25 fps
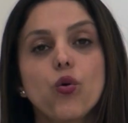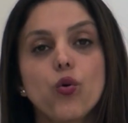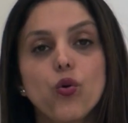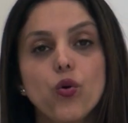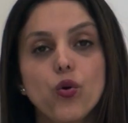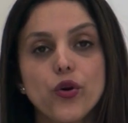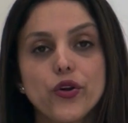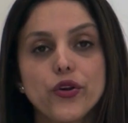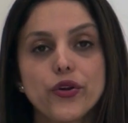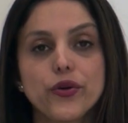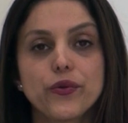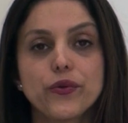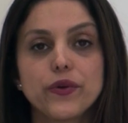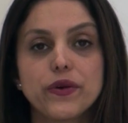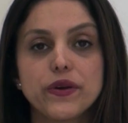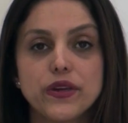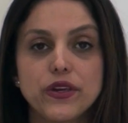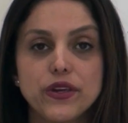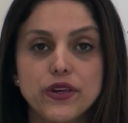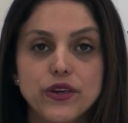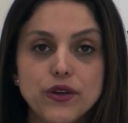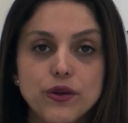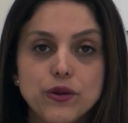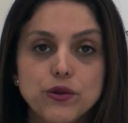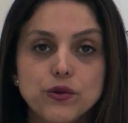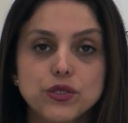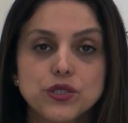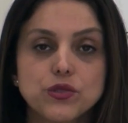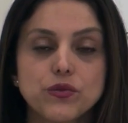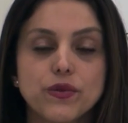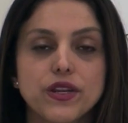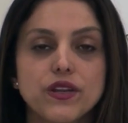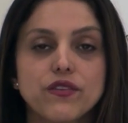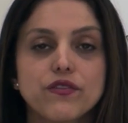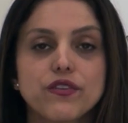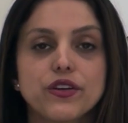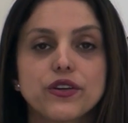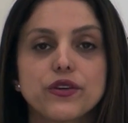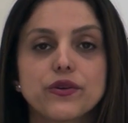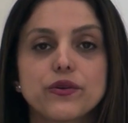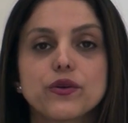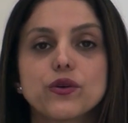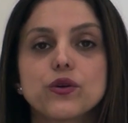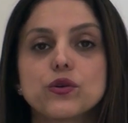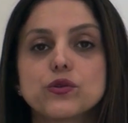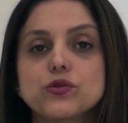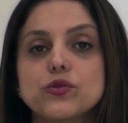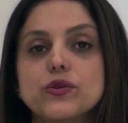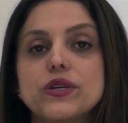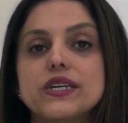or you will use whenever you
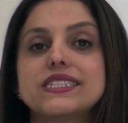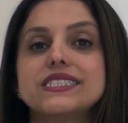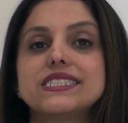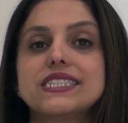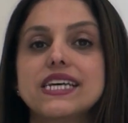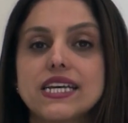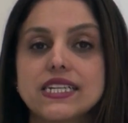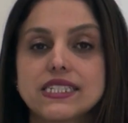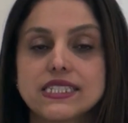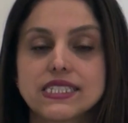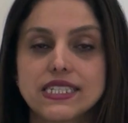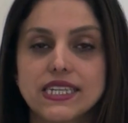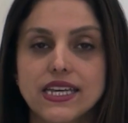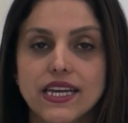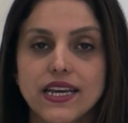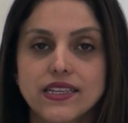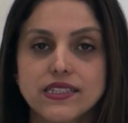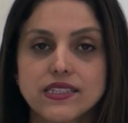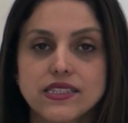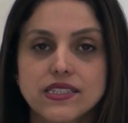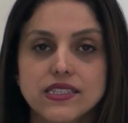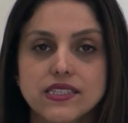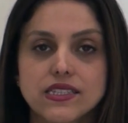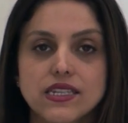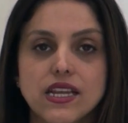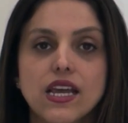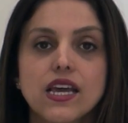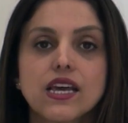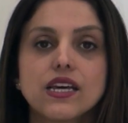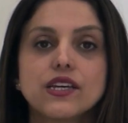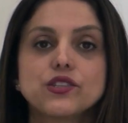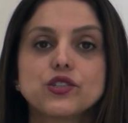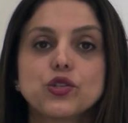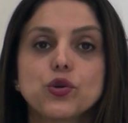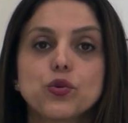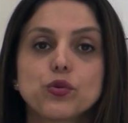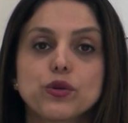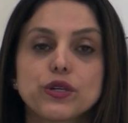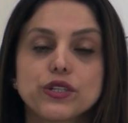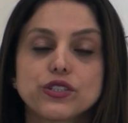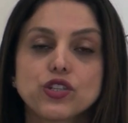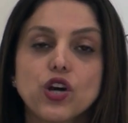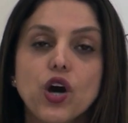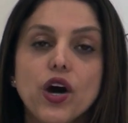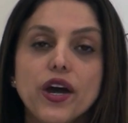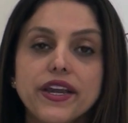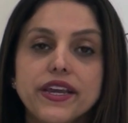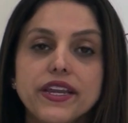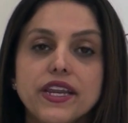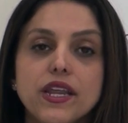go to a dentist. So we're
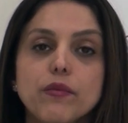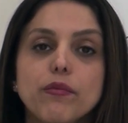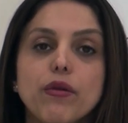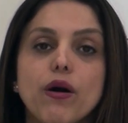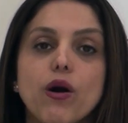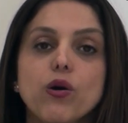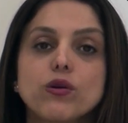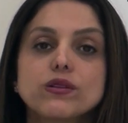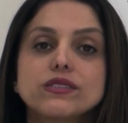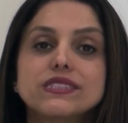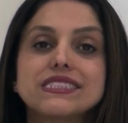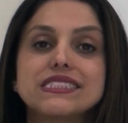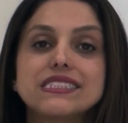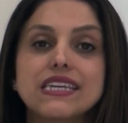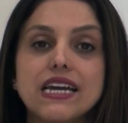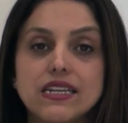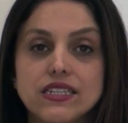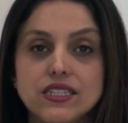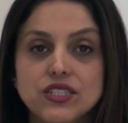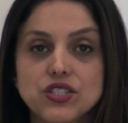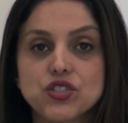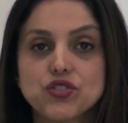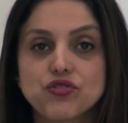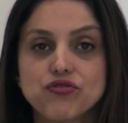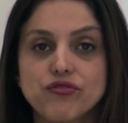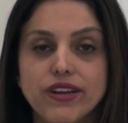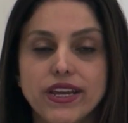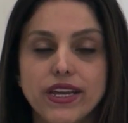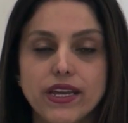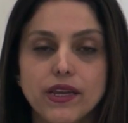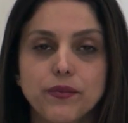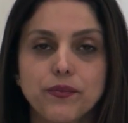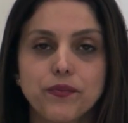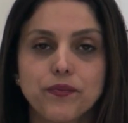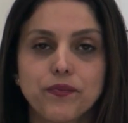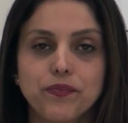talking about dentistry.